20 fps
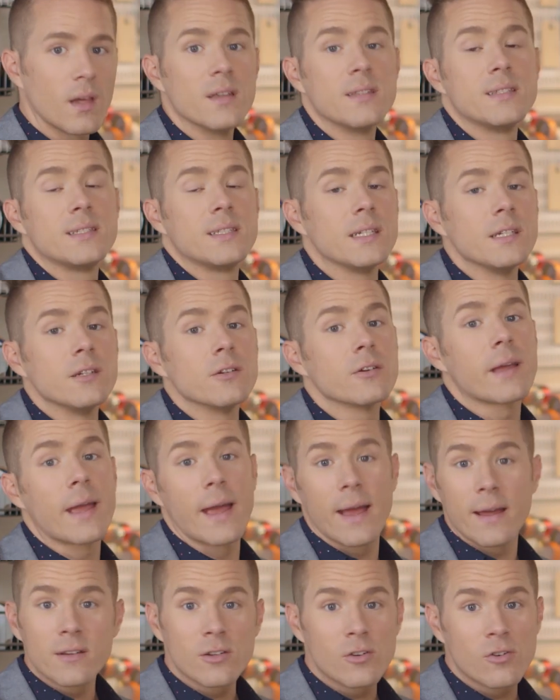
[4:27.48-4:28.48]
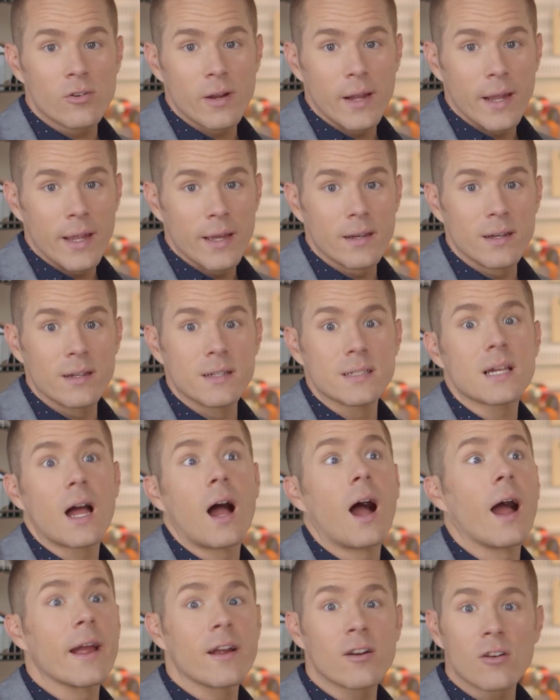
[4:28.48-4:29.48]
See, you can create an
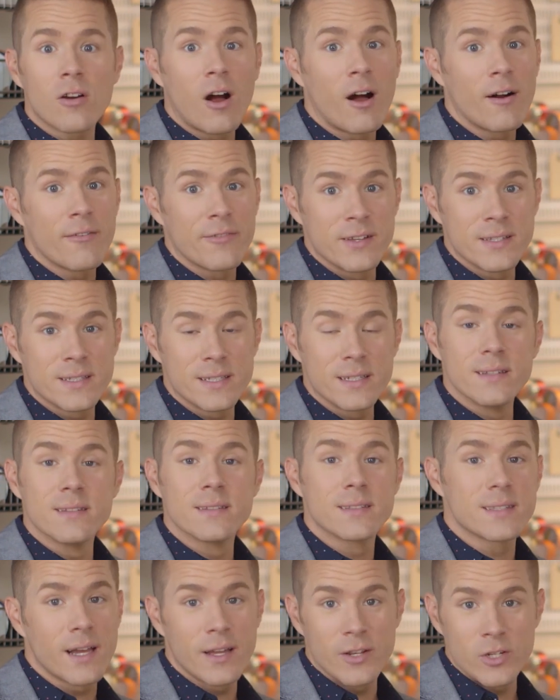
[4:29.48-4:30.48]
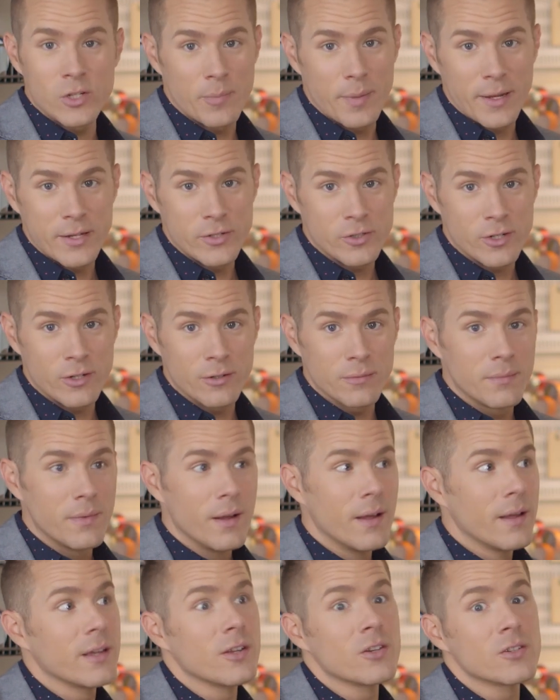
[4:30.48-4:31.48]
entire office inside your bedroom.
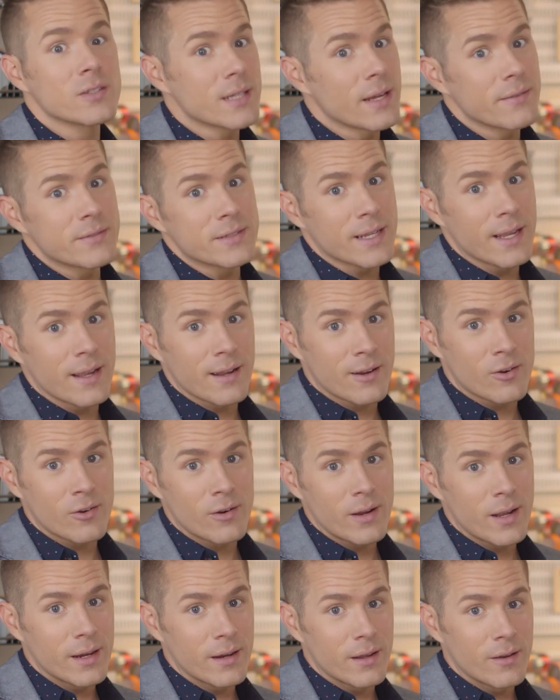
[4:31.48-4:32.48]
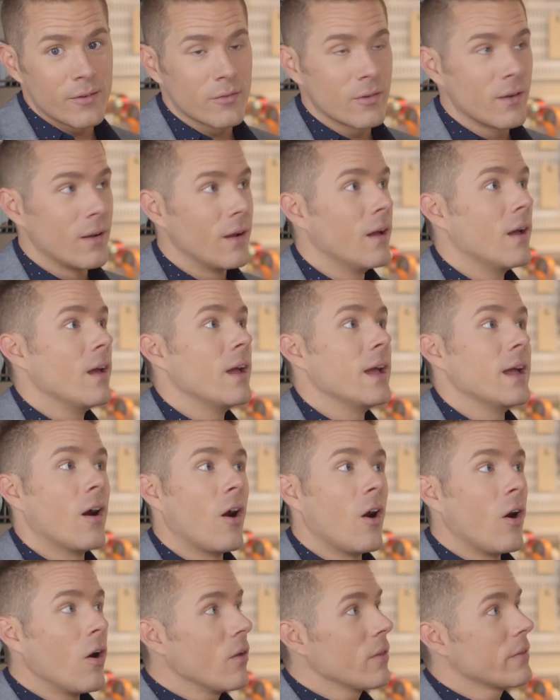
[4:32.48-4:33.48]
You just have to get creative.
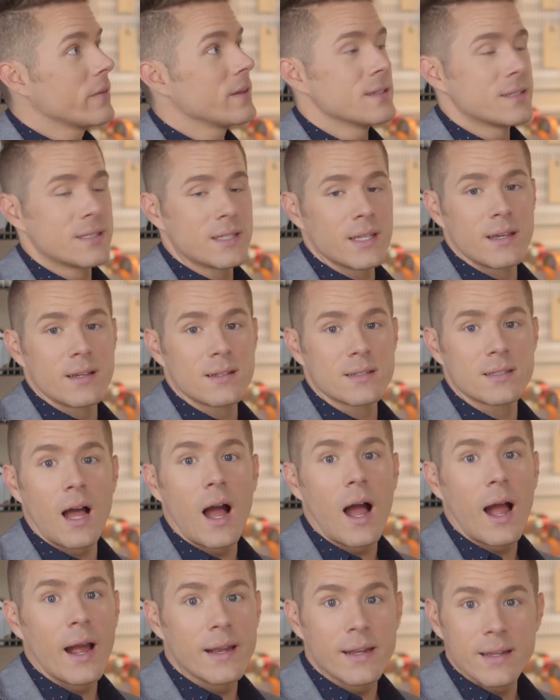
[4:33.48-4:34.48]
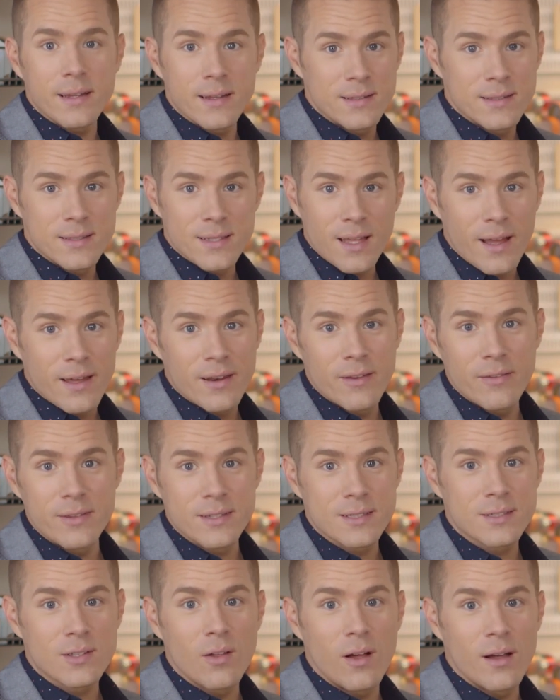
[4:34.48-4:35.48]
All these things hiding inside of
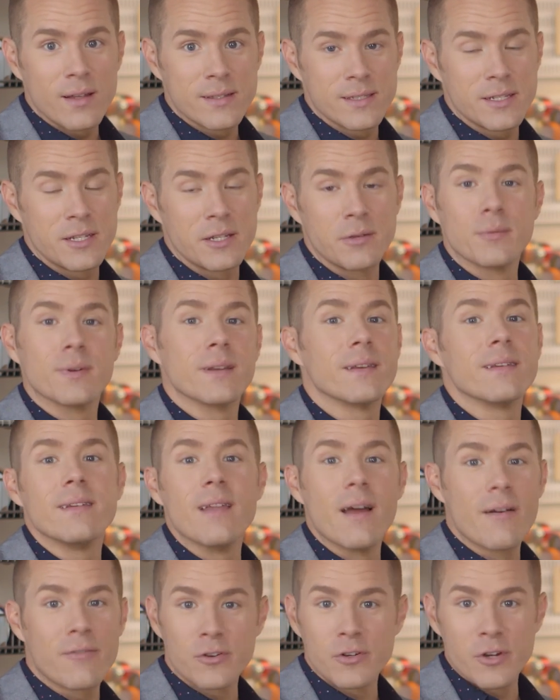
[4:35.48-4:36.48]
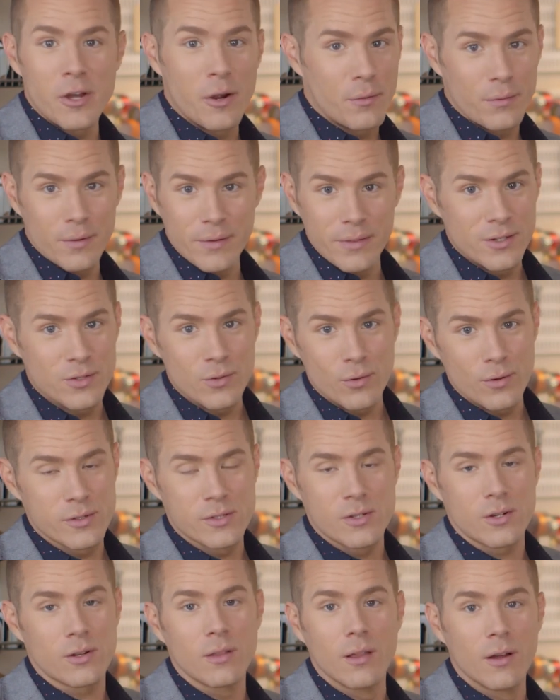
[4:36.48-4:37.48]
this closet, you would never know when the
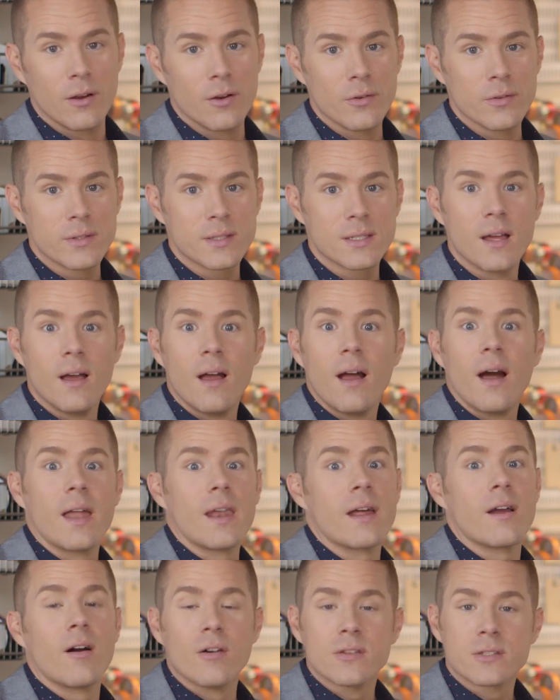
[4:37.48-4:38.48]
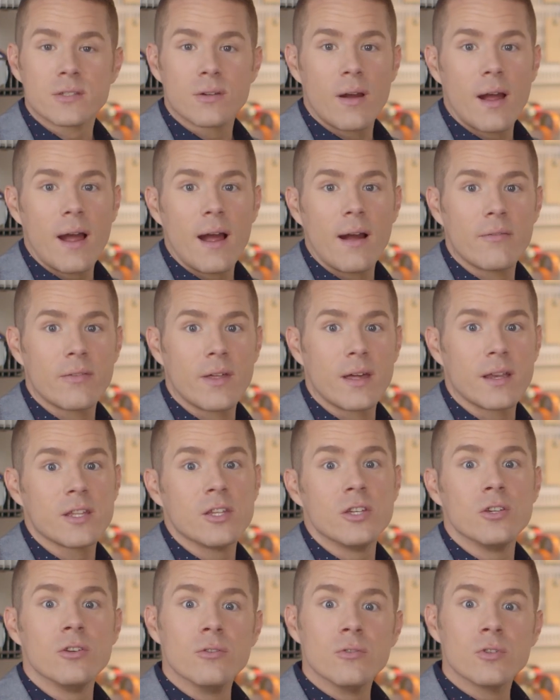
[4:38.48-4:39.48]
doors are closed. And I also have
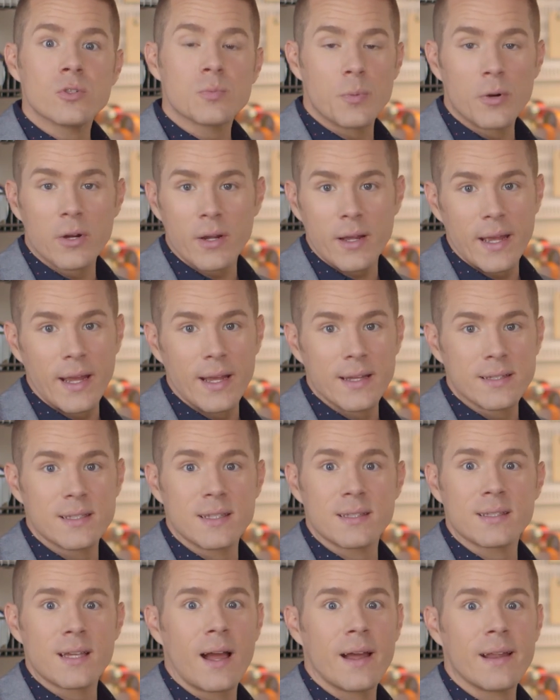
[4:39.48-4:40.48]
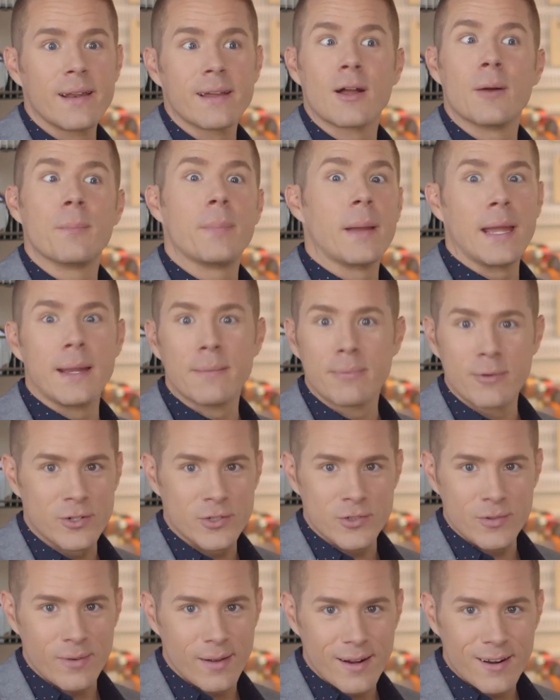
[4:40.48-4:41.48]
that huge bookcase that's hiding a
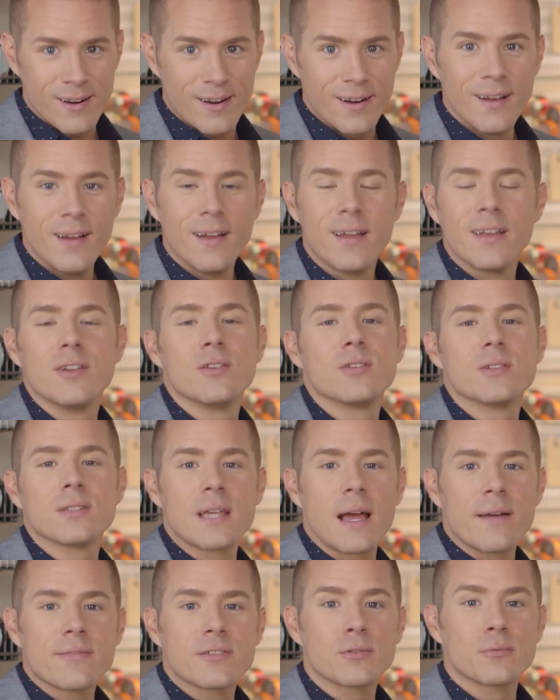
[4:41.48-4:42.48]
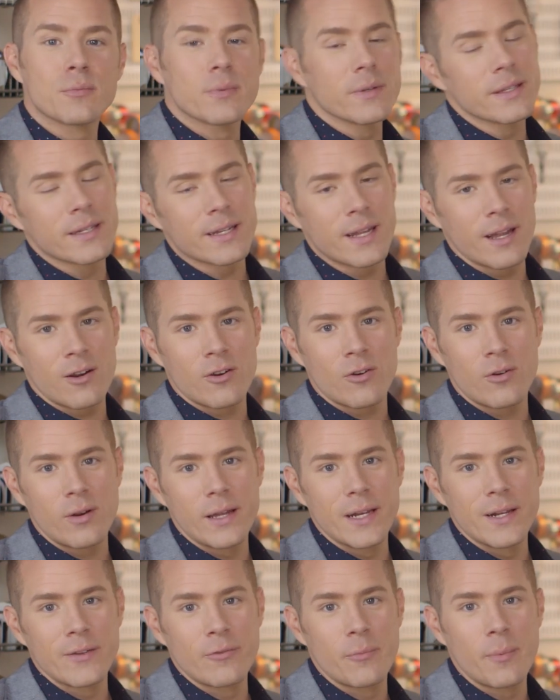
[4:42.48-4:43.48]
paper shredder. You just have to really get
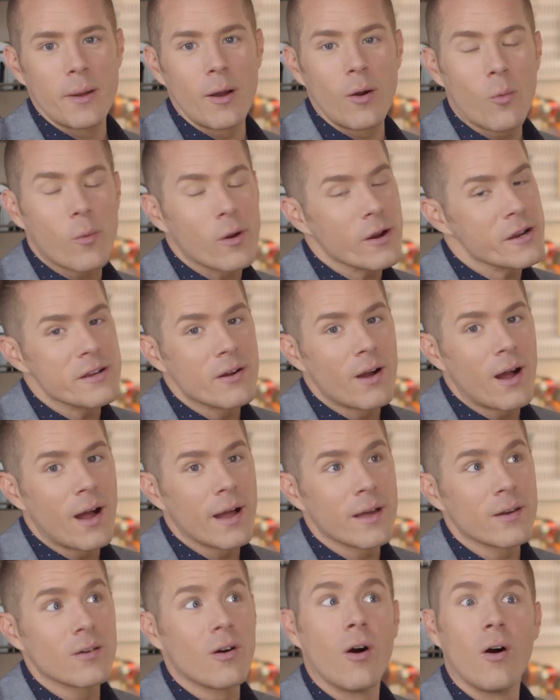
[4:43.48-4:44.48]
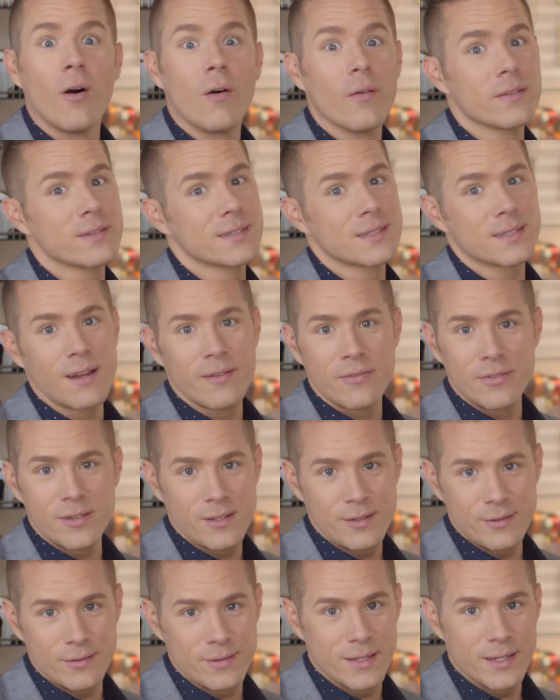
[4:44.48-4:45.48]
creative about where you hide all the
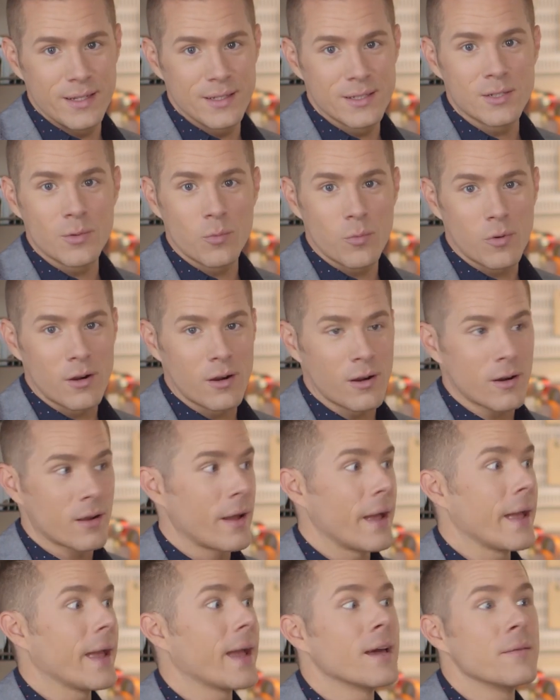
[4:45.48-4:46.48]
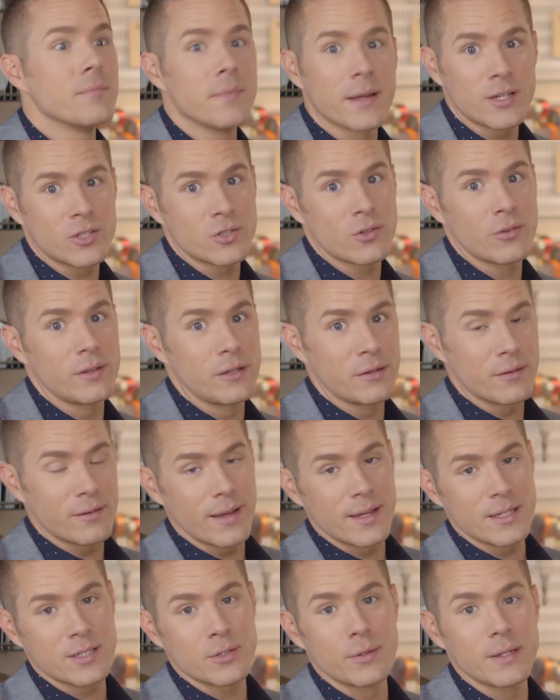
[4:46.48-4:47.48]
stuff that you need to work and make sure that
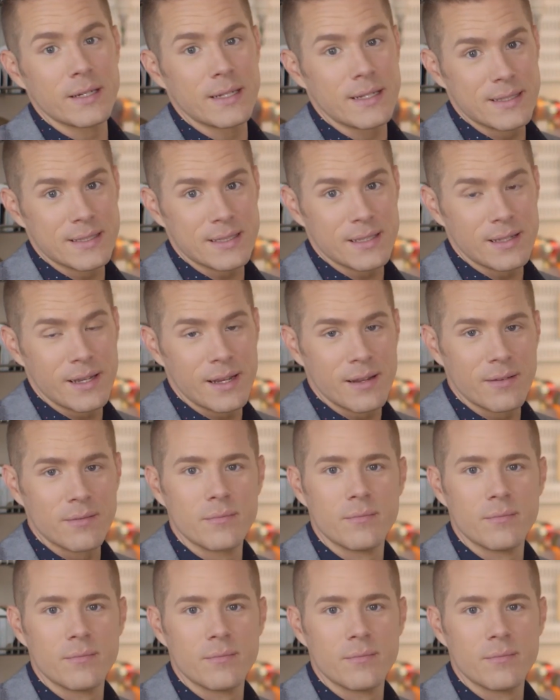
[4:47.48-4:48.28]
you can get to it easily.